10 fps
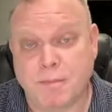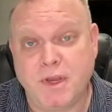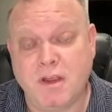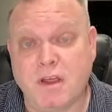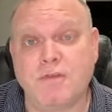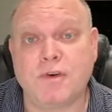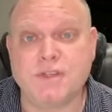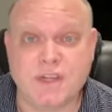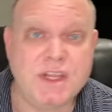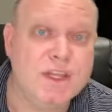PDF
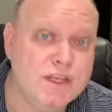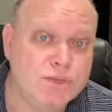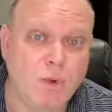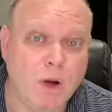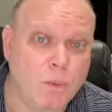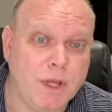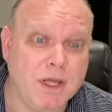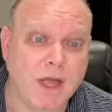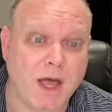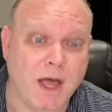version is what we
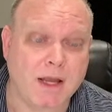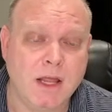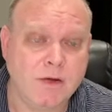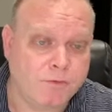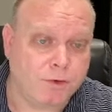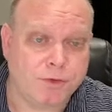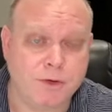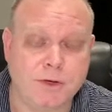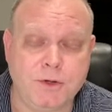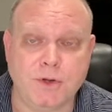got for
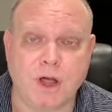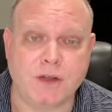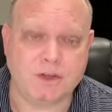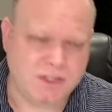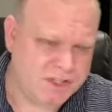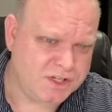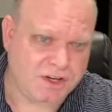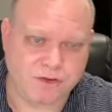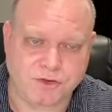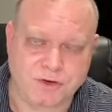$32. It's just
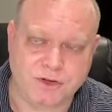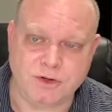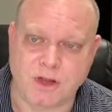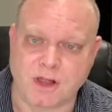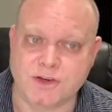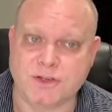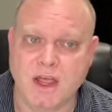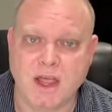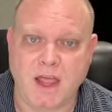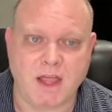under $32.
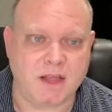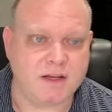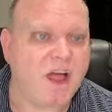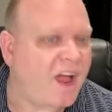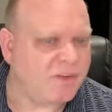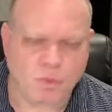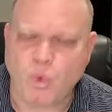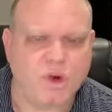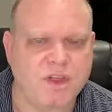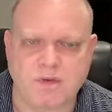And I
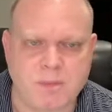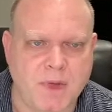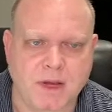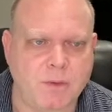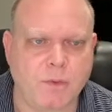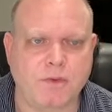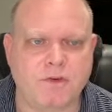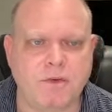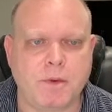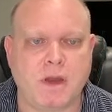worth every penny. Worth
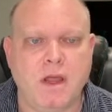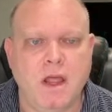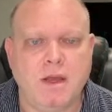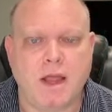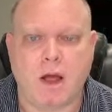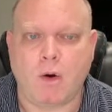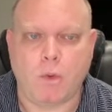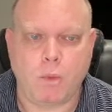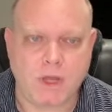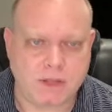every penny. Now
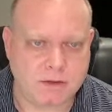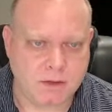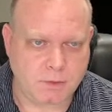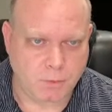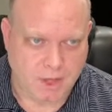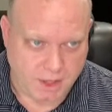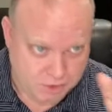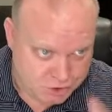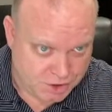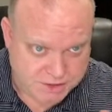we got we
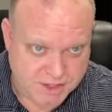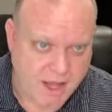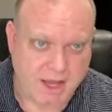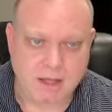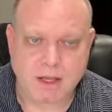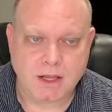got just that.